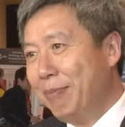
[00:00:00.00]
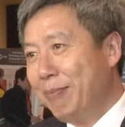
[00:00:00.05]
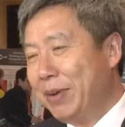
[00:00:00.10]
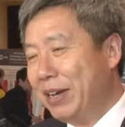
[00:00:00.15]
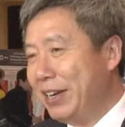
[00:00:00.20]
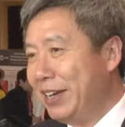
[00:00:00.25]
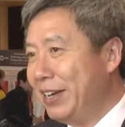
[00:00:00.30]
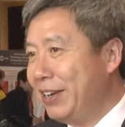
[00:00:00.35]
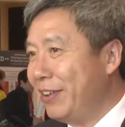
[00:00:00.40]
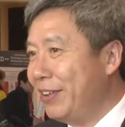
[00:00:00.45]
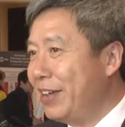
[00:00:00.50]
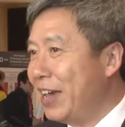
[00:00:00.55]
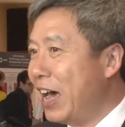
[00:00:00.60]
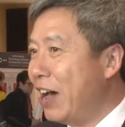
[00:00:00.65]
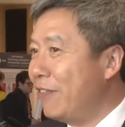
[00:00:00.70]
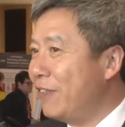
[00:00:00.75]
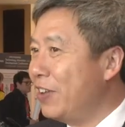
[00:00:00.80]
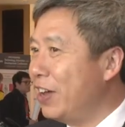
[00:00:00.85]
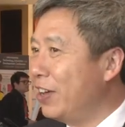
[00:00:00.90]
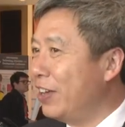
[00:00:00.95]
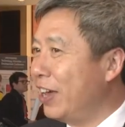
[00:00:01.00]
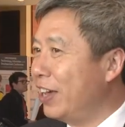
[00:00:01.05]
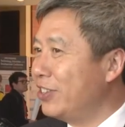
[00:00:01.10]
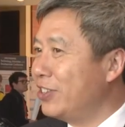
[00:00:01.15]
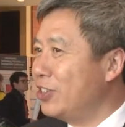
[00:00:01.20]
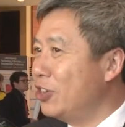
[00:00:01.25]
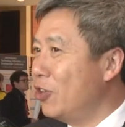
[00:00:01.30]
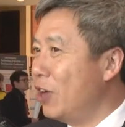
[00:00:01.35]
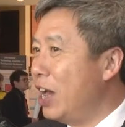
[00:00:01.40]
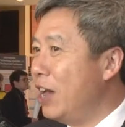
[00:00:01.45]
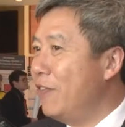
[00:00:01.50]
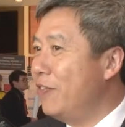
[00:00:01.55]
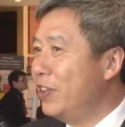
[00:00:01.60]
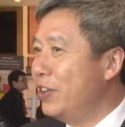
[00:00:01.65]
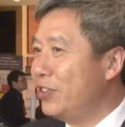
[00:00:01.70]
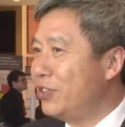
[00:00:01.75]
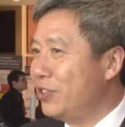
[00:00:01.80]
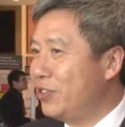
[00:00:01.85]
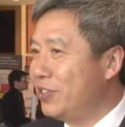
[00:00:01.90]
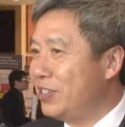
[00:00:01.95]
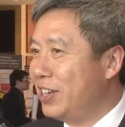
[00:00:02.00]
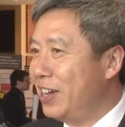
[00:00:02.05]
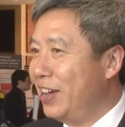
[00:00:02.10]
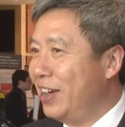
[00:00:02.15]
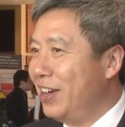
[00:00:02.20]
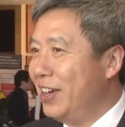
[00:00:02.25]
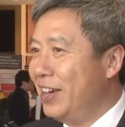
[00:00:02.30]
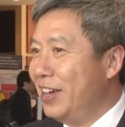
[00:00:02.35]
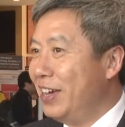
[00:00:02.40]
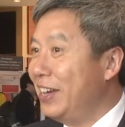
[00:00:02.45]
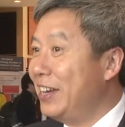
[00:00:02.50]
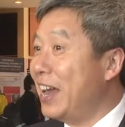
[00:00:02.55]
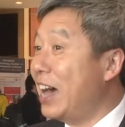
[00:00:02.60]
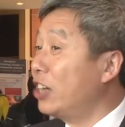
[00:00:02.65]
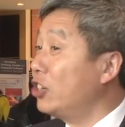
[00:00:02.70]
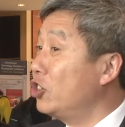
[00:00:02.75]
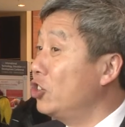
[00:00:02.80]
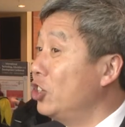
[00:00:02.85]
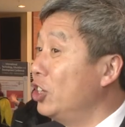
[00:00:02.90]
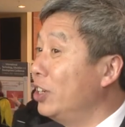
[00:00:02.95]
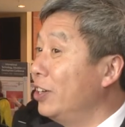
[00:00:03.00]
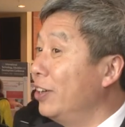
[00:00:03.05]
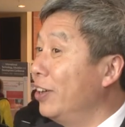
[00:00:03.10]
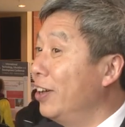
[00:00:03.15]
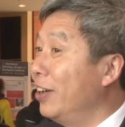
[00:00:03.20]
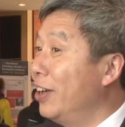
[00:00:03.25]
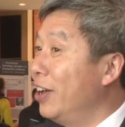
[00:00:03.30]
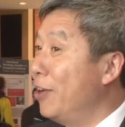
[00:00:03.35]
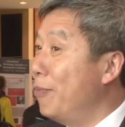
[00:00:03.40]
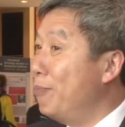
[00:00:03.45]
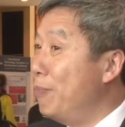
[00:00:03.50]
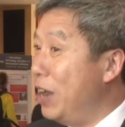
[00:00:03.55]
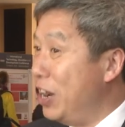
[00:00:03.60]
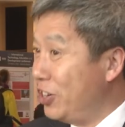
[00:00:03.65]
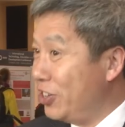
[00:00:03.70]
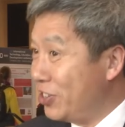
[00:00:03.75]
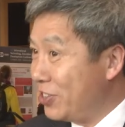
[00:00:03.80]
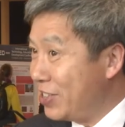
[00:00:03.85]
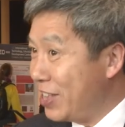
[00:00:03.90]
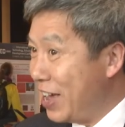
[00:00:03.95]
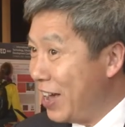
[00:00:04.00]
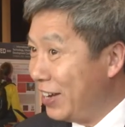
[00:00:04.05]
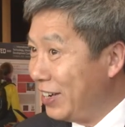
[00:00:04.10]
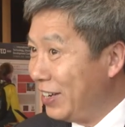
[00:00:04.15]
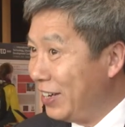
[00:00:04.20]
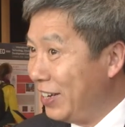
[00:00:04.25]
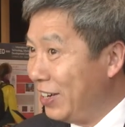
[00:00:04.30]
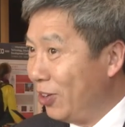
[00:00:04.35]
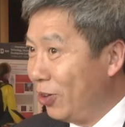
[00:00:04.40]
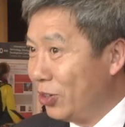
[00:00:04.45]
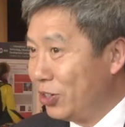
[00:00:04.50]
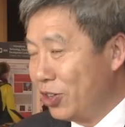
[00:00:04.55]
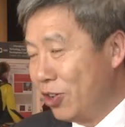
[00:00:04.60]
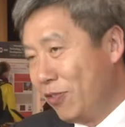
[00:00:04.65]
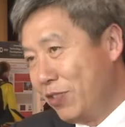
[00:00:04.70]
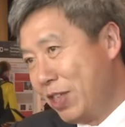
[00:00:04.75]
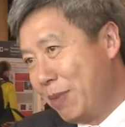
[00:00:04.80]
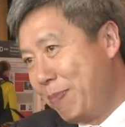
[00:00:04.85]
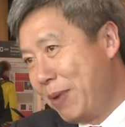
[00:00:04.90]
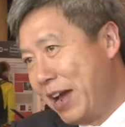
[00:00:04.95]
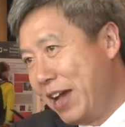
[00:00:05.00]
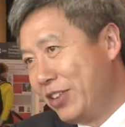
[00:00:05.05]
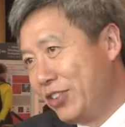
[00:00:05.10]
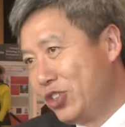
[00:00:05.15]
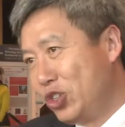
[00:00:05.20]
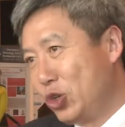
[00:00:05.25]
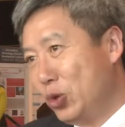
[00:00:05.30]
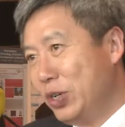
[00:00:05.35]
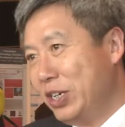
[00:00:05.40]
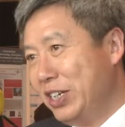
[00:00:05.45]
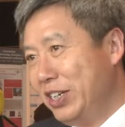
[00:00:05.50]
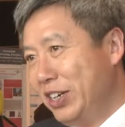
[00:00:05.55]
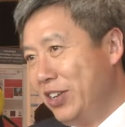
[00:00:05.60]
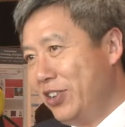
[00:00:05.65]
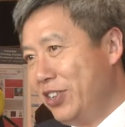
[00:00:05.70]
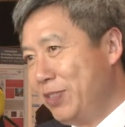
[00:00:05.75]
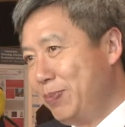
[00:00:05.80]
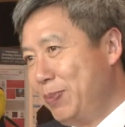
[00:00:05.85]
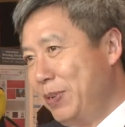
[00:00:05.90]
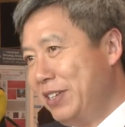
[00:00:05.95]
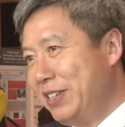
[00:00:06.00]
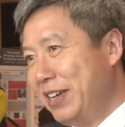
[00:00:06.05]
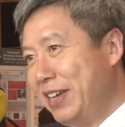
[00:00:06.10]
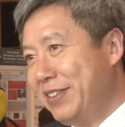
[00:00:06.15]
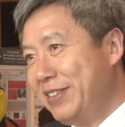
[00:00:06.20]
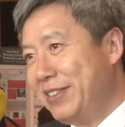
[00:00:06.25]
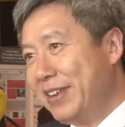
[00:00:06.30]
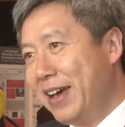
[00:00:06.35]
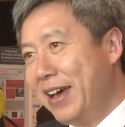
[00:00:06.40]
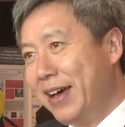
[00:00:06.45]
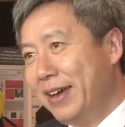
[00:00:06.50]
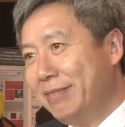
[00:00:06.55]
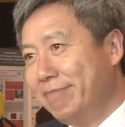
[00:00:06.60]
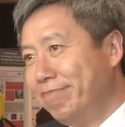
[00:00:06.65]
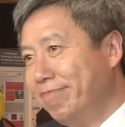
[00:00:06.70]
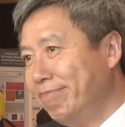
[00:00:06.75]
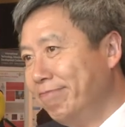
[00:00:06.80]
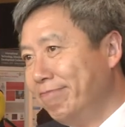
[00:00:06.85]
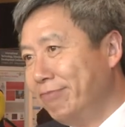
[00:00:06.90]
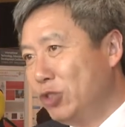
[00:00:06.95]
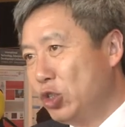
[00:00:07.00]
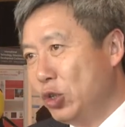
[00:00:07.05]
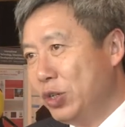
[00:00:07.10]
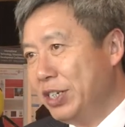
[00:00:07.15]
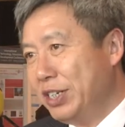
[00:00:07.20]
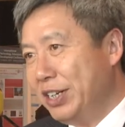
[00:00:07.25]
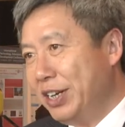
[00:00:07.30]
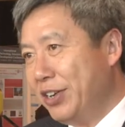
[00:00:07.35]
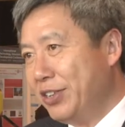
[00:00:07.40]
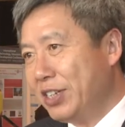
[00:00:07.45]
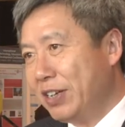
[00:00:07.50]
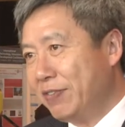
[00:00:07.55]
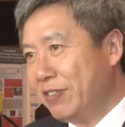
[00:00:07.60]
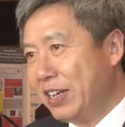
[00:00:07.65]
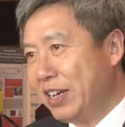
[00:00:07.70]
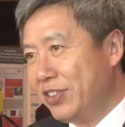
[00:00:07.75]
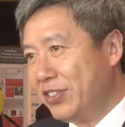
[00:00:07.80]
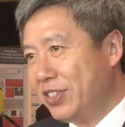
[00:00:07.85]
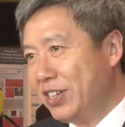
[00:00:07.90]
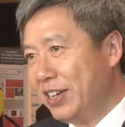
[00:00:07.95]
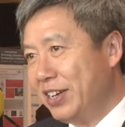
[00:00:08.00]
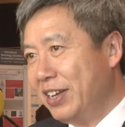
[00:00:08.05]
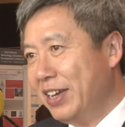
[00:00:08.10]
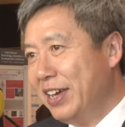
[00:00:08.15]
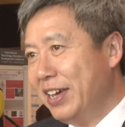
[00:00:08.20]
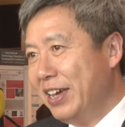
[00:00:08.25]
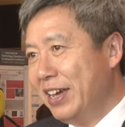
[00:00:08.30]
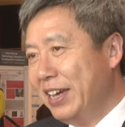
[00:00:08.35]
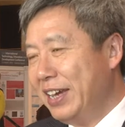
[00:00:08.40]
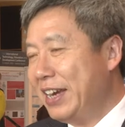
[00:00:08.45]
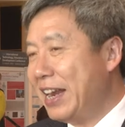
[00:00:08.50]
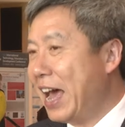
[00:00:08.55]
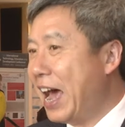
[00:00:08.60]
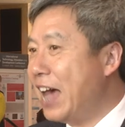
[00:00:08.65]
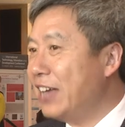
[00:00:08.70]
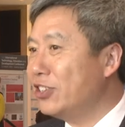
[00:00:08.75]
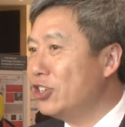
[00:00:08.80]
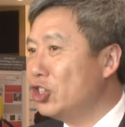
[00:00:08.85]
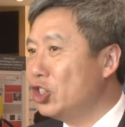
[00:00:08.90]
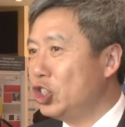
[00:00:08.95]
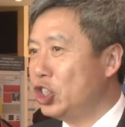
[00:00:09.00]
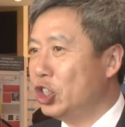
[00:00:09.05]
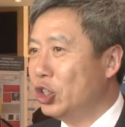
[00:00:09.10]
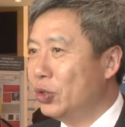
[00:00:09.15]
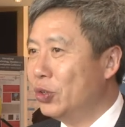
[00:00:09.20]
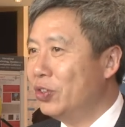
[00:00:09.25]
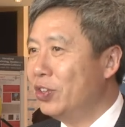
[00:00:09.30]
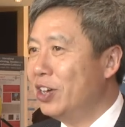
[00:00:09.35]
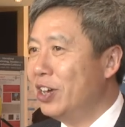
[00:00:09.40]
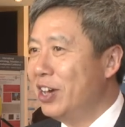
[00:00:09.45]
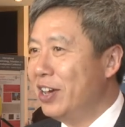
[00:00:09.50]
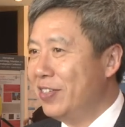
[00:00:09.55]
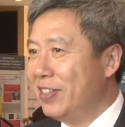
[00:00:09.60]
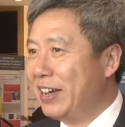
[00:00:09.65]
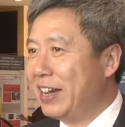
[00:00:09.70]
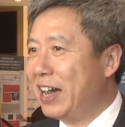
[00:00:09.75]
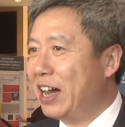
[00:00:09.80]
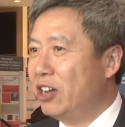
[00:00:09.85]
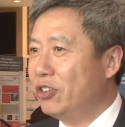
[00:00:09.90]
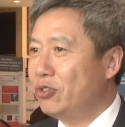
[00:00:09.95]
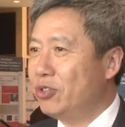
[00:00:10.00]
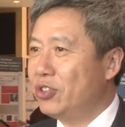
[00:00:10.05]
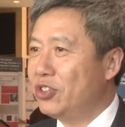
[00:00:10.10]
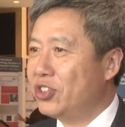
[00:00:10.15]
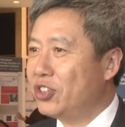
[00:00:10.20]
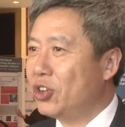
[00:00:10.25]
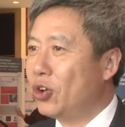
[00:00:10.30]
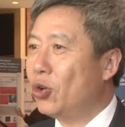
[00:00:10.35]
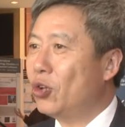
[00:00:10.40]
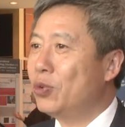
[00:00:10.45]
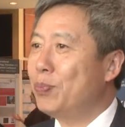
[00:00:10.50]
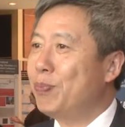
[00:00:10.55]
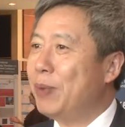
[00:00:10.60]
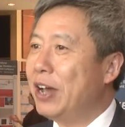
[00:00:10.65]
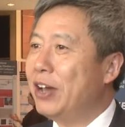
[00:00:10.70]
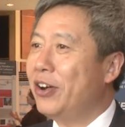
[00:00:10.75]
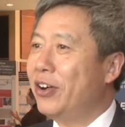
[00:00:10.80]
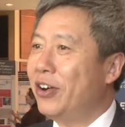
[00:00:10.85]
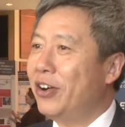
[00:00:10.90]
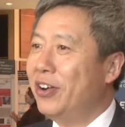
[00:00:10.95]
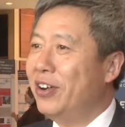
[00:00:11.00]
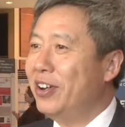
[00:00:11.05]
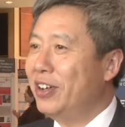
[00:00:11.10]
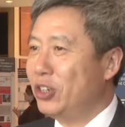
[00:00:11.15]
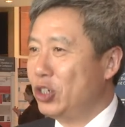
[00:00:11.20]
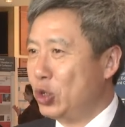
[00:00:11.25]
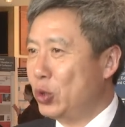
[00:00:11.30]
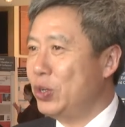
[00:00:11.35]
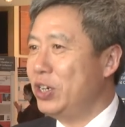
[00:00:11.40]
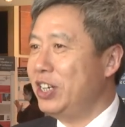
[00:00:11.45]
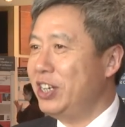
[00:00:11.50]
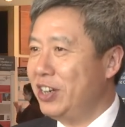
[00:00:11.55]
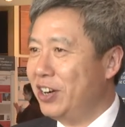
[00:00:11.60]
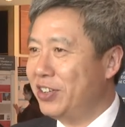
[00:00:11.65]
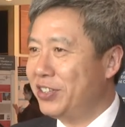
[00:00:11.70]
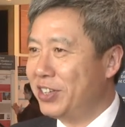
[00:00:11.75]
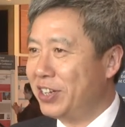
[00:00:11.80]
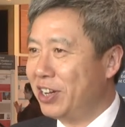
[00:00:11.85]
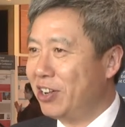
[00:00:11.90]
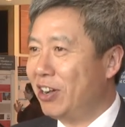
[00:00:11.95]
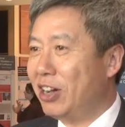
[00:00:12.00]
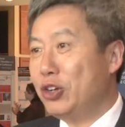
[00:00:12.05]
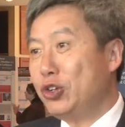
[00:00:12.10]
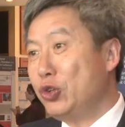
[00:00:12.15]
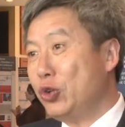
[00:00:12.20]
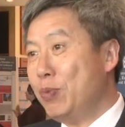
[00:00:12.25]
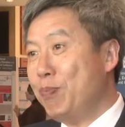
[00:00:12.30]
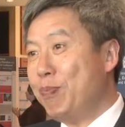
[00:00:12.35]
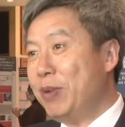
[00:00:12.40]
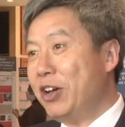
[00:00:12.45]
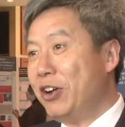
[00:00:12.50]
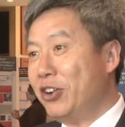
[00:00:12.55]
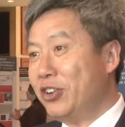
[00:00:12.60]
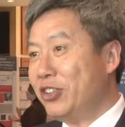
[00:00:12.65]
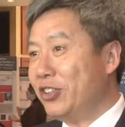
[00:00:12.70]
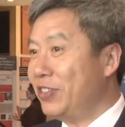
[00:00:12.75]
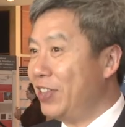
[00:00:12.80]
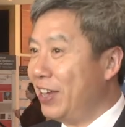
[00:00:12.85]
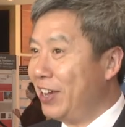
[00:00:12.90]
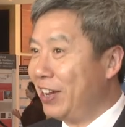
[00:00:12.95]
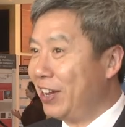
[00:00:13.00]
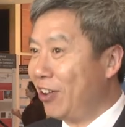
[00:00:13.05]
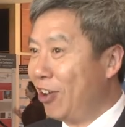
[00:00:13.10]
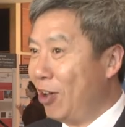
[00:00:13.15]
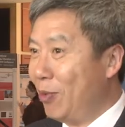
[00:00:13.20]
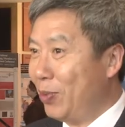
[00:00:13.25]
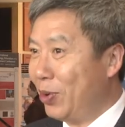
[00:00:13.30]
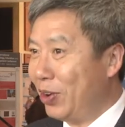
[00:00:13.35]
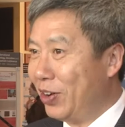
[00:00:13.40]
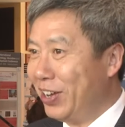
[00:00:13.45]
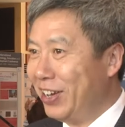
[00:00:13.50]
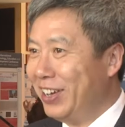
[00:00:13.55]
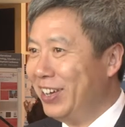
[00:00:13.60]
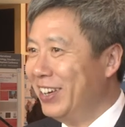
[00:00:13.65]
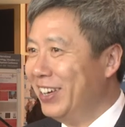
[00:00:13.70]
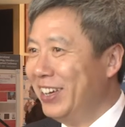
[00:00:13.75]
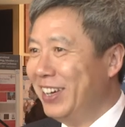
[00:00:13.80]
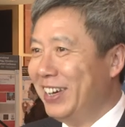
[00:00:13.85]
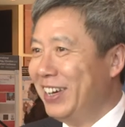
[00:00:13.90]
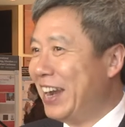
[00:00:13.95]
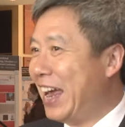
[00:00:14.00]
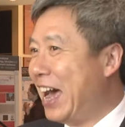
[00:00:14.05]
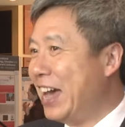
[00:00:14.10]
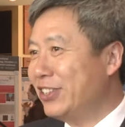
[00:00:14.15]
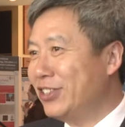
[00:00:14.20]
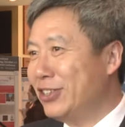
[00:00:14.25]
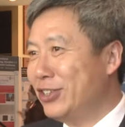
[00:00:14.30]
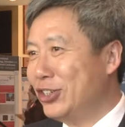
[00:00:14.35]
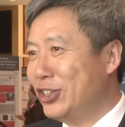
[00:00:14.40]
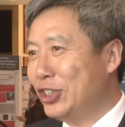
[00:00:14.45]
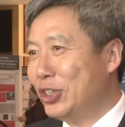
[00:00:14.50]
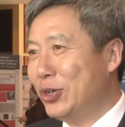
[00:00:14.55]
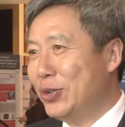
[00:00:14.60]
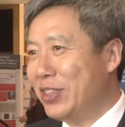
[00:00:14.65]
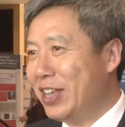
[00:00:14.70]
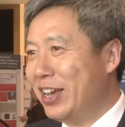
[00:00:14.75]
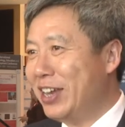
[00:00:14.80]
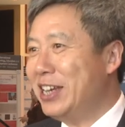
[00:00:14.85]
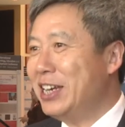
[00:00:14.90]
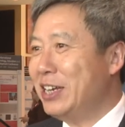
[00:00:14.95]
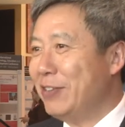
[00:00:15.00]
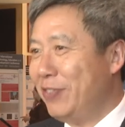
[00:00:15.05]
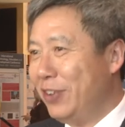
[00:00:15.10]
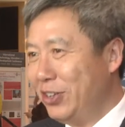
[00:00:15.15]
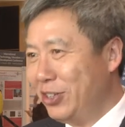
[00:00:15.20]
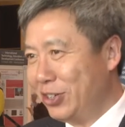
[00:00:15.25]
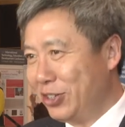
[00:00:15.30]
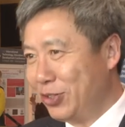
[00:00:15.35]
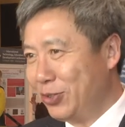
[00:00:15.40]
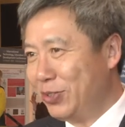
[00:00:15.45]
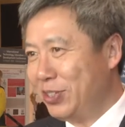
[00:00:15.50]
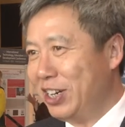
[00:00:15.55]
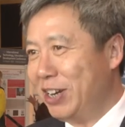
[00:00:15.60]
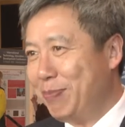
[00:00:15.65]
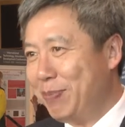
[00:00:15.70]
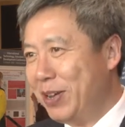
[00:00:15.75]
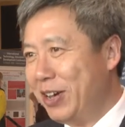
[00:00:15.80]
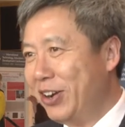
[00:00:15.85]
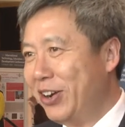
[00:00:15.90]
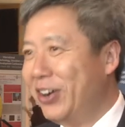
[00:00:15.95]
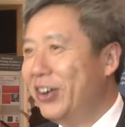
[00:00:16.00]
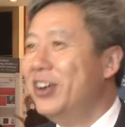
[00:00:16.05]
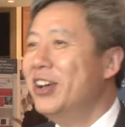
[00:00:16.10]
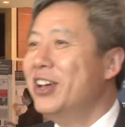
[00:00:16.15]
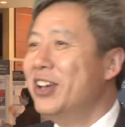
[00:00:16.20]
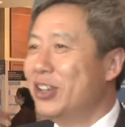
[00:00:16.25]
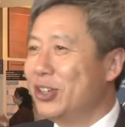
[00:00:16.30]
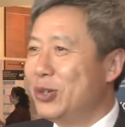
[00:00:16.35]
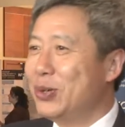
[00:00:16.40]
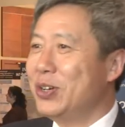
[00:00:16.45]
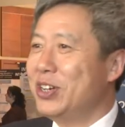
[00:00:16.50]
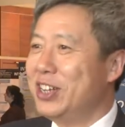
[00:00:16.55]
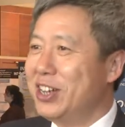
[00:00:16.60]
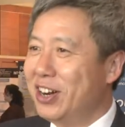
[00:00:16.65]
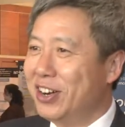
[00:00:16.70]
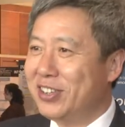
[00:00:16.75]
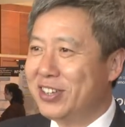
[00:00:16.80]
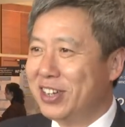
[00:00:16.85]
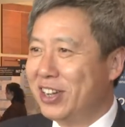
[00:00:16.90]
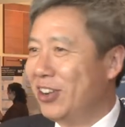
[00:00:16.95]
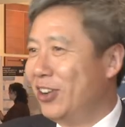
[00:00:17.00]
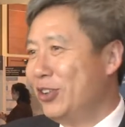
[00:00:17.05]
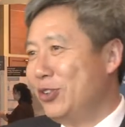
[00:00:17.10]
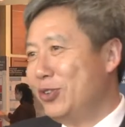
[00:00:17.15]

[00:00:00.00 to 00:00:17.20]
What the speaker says: but you know, has no evidence to say it actually measures that. Also, over the past 20 years, PISA has done 20 years of testing. It hasn't shown the countries scored better 20 years ago are doing better today economically. It hasn't shown that individuals who did better 20 years ago are